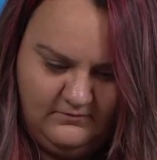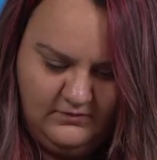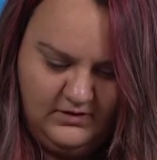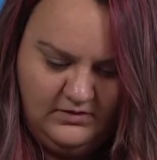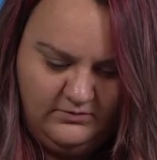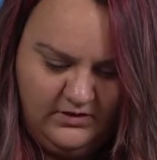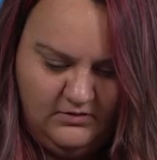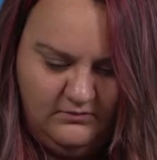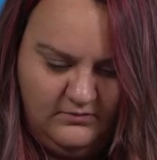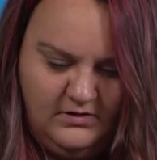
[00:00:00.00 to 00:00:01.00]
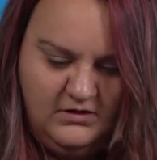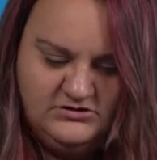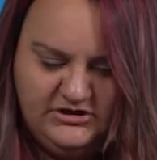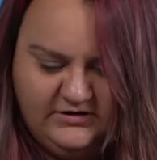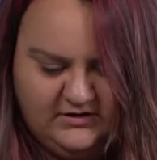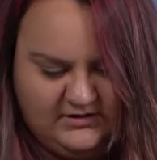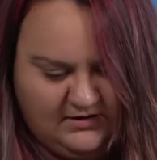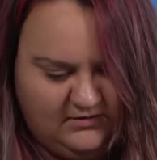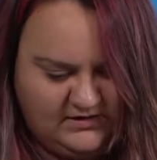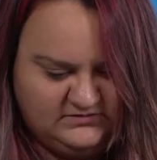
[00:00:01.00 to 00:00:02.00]
And there we go. Our chariot
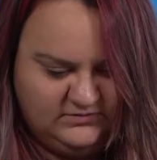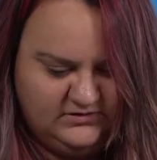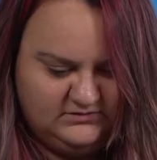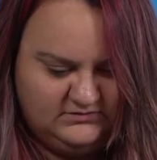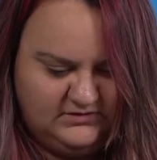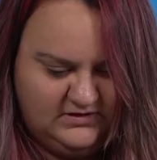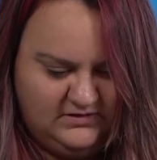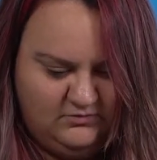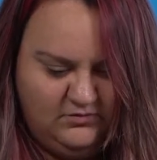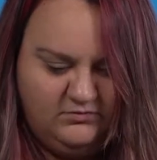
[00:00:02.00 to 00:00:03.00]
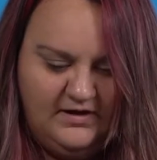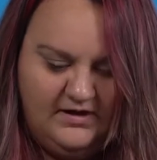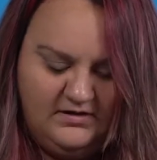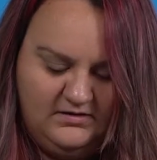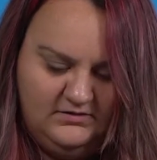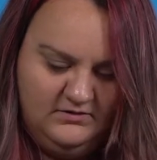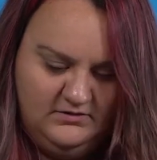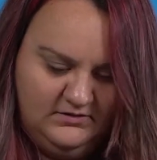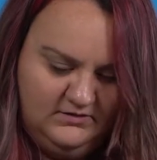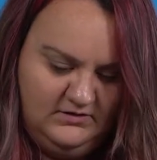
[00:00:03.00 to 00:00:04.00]
now has wheels and it will rock
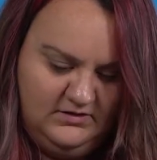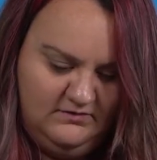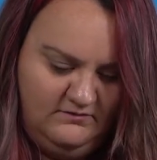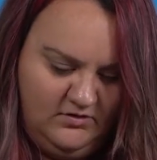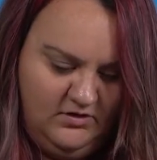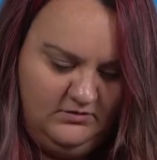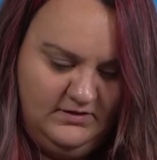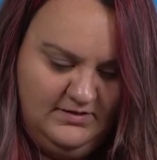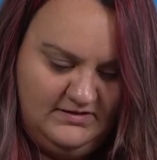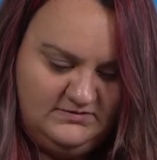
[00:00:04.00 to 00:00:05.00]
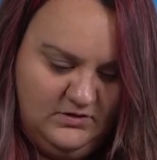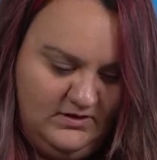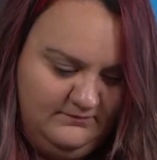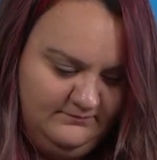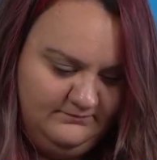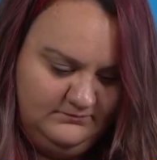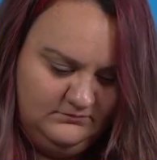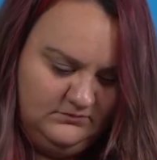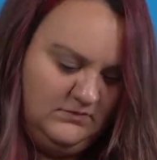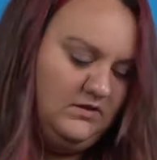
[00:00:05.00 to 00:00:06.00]
and fall, and that's okay.
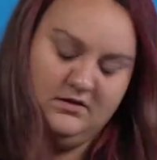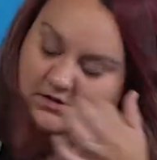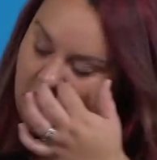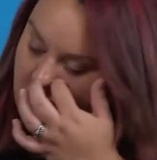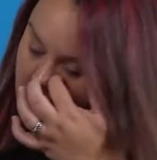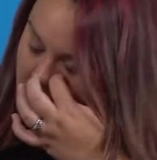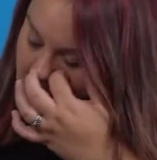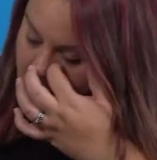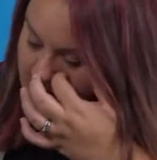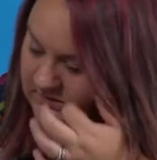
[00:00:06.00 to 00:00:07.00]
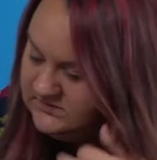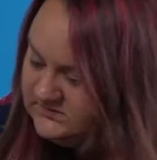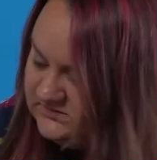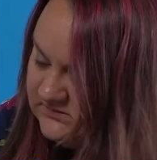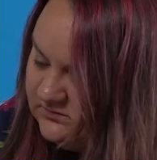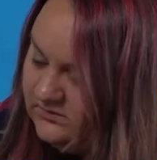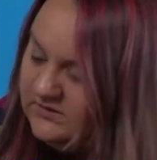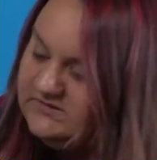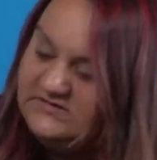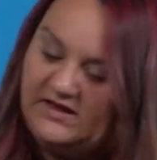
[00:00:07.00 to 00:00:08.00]
Next, we're
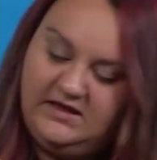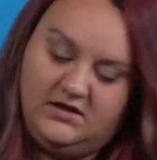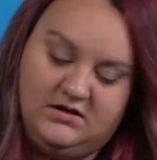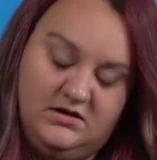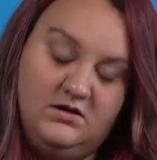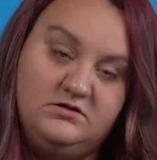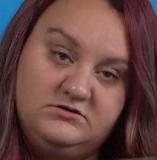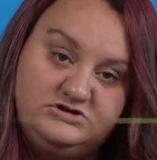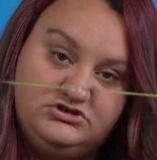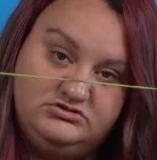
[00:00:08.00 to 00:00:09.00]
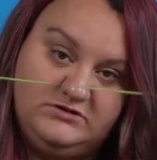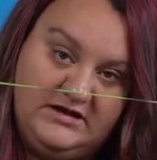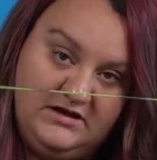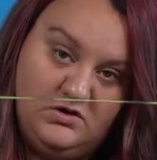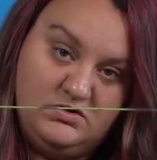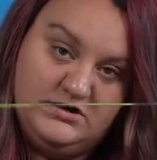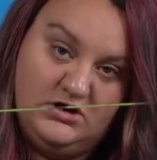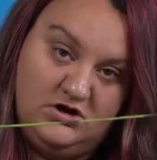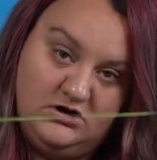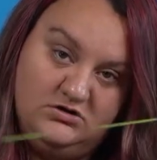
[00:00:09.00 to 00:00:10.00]
gonna take our string or
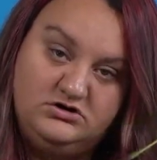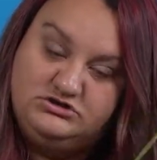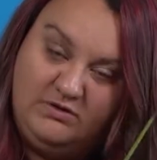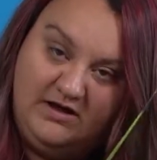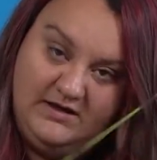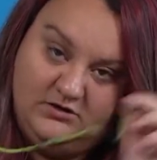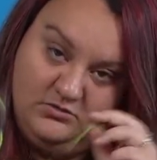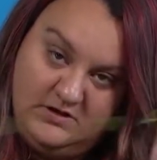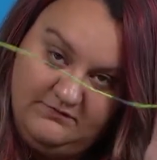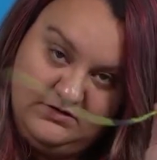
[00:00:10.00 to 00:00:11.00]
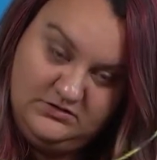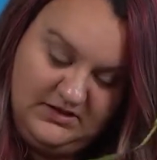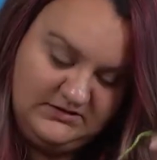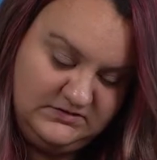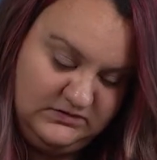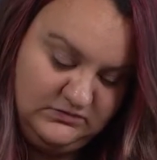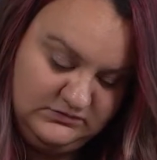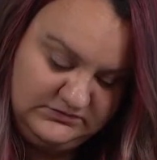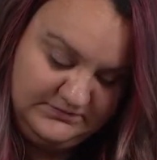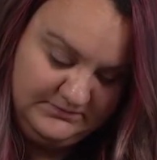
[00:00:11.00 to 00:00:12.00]
yarn or twine or whatever you'd like to use,